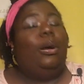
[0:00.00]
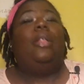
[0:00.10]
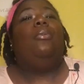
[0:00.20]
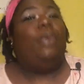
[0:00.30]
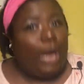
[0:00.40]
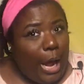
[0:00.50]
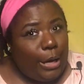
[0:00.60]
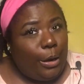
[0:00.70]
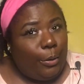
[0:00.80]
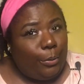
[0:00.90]
what I
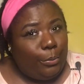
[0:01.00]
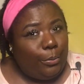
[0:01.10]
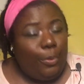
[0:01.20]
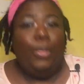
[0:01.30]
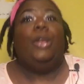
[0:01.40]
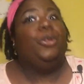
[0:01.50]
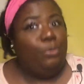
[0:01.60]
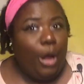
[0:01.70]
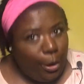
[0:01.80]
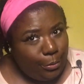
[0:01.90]
know, then you
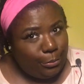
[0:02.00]
know.